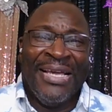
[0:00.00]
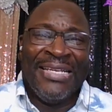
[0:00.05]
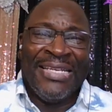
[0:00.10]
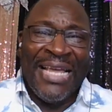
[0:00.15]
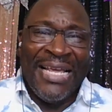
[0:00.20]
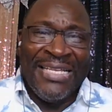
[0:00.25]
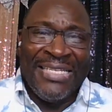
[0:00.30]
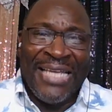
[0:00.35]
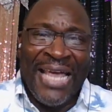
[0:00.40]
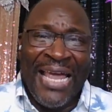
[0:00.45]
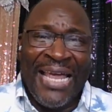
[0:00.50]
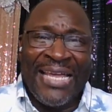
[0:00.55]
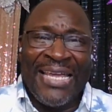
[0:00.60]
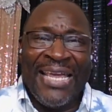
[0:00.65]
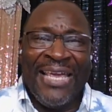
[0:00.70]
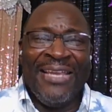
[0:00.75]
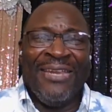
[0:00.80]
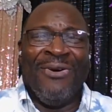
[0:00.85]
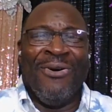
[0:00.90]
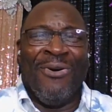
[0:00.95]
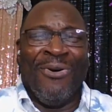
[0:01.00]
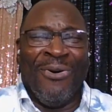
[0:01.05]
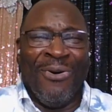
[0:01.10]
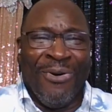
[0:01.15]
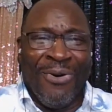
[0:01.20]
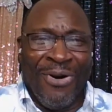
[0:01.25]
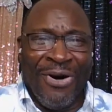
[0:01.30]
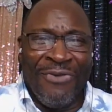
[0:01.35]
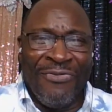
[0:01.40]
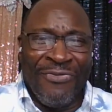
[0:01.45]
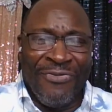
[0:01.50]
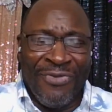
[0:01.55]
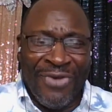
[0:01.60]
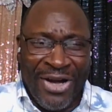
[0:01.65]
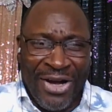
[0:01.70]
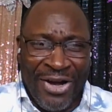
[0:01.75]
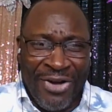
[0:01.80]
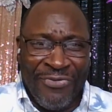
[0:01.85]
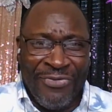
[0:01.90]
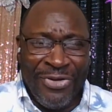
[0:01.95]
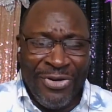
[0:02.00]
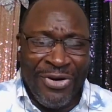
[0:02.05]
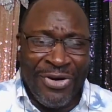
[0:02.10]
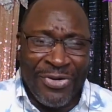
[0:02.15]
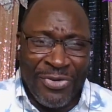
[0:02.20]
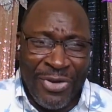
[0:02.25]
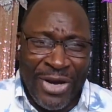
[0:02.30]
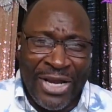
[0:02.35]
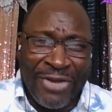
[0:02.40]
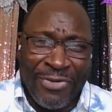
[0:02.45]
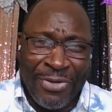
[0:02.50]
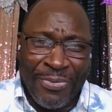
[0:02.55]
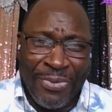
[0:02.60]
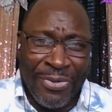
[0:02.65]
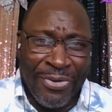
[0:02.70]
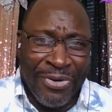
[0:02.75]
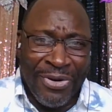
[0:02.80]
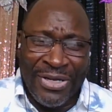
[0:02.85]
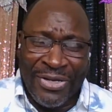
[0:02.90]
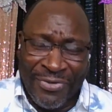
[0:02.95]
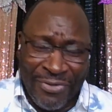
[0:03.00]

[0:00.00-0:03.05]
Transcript: they take it off of your credit report,